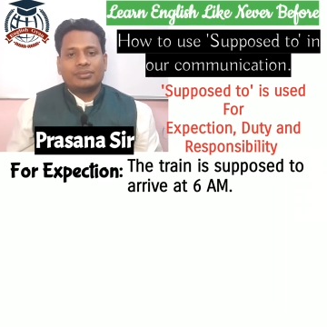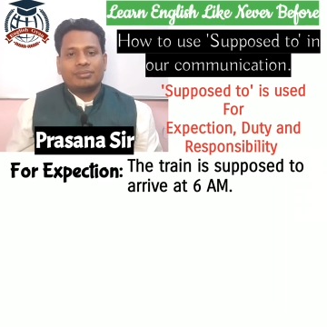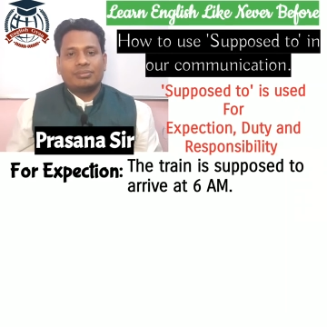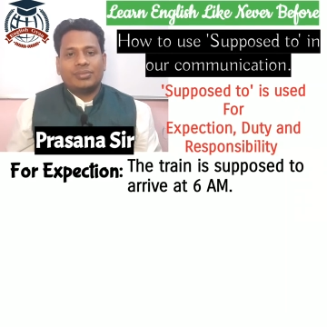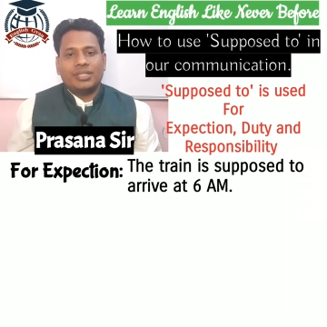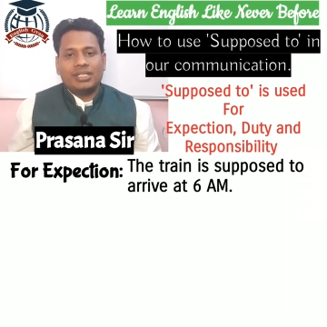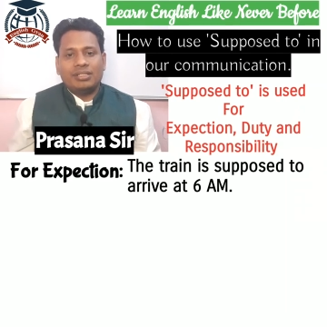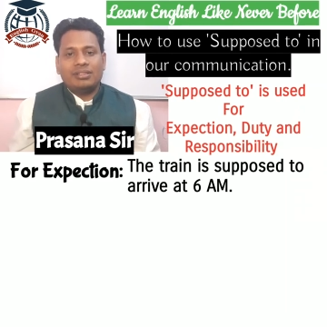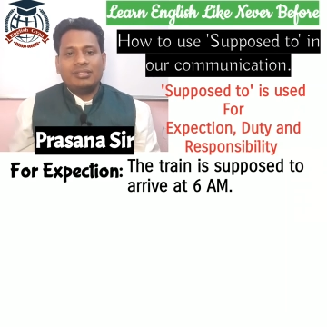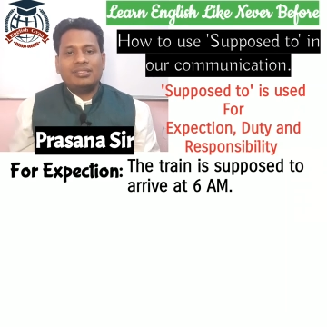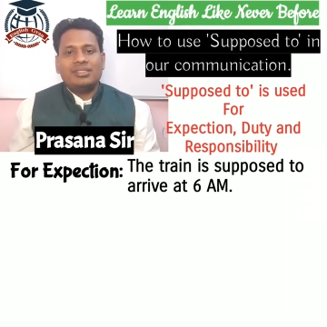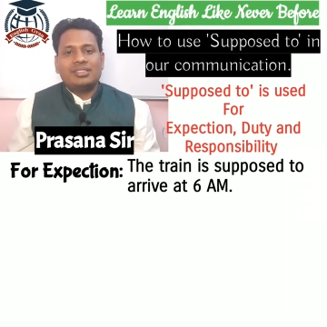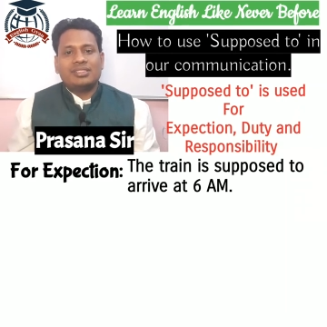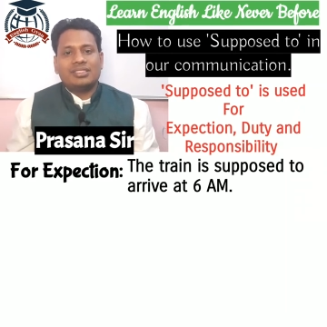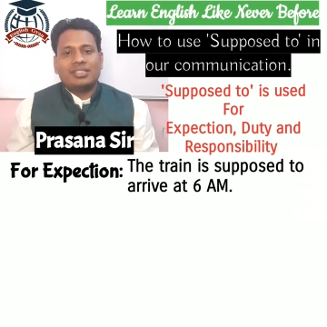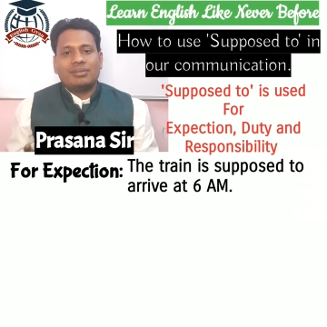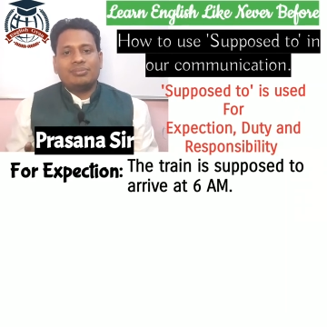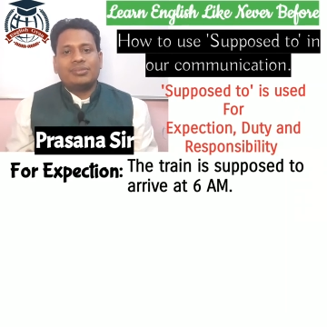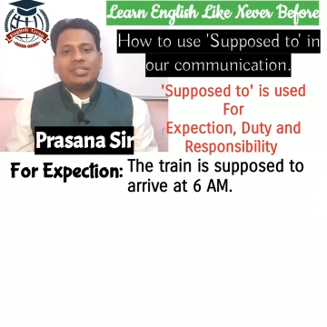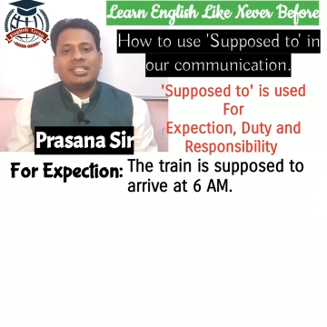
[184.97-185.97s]
because
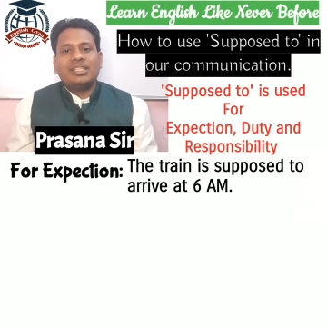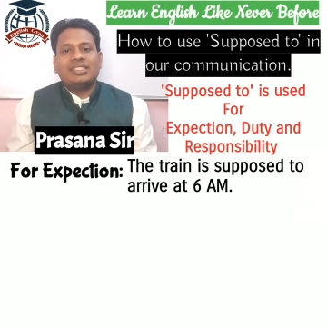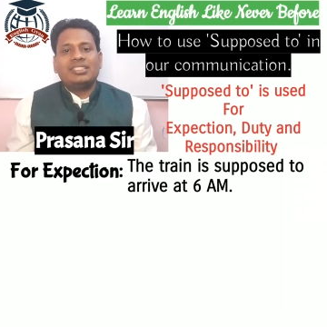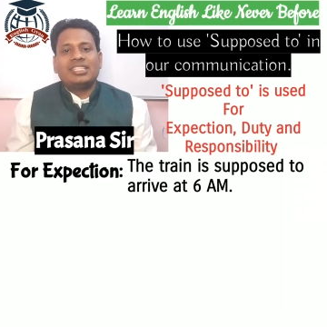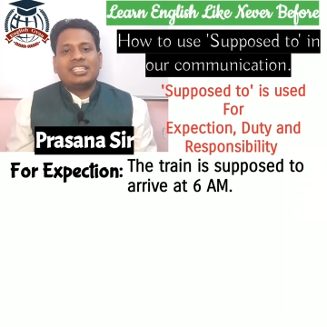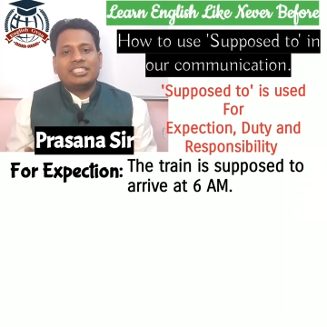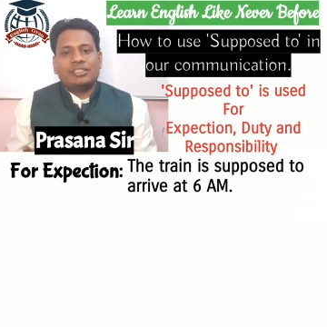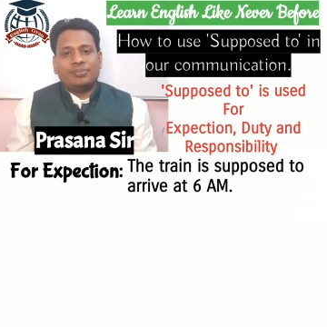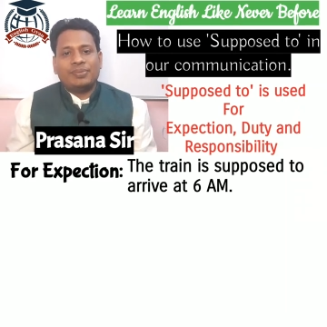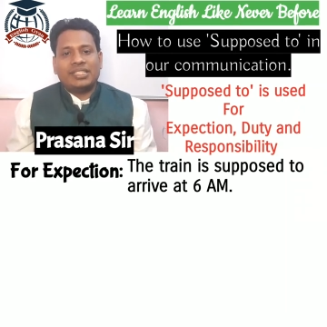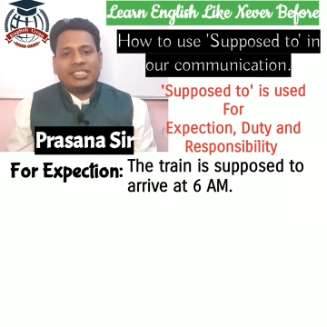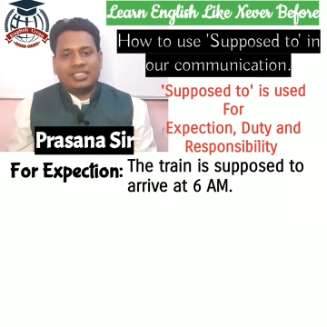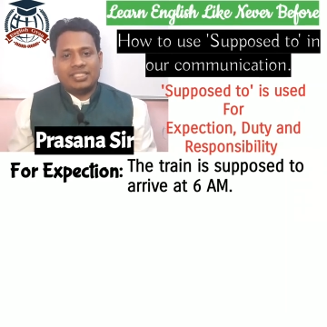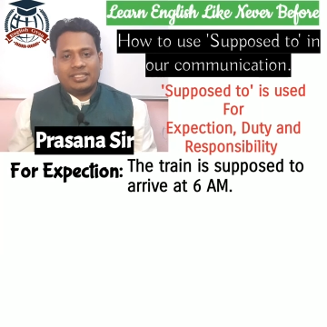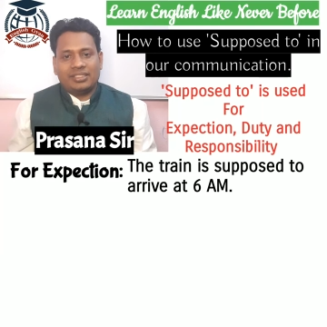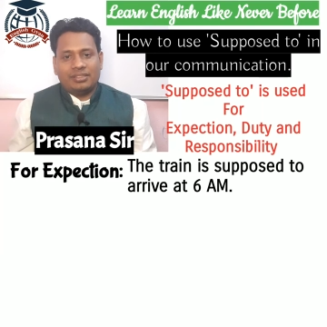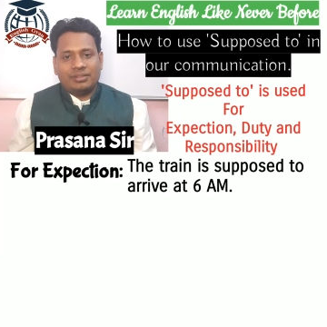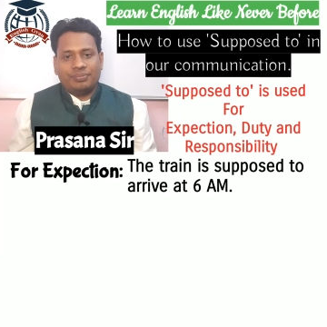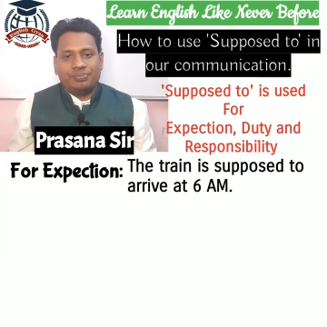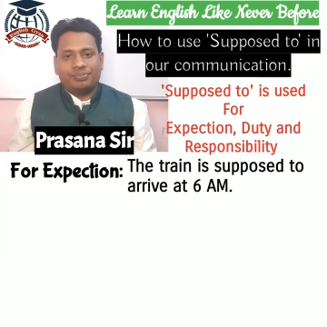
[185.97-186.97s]
something is
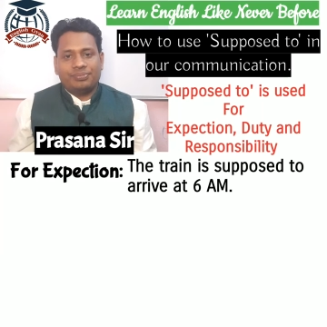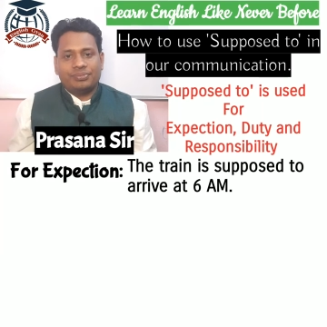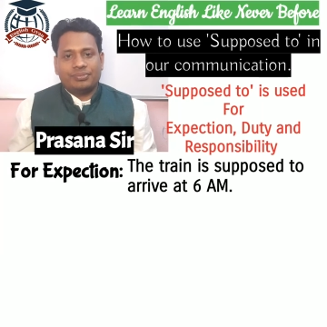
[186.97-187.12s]
expected.